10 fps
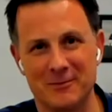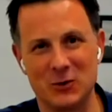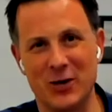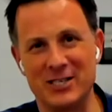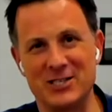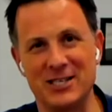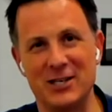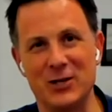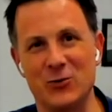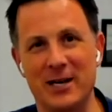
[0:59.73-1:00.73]
Great to see
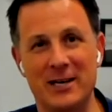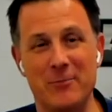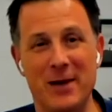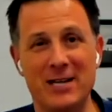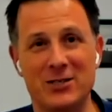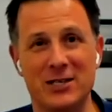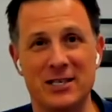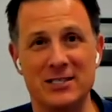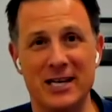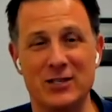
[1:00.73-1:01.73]
you, Rick. And basically
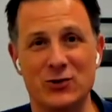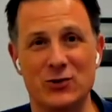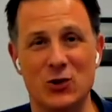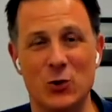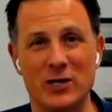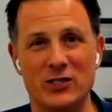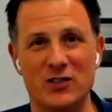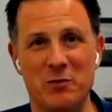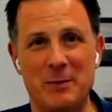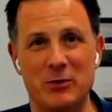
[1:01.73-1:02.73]
this answers the question
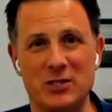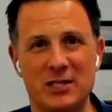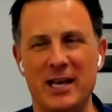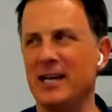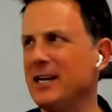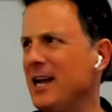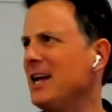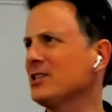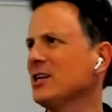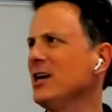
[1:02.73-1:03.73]
of people saying, gosh,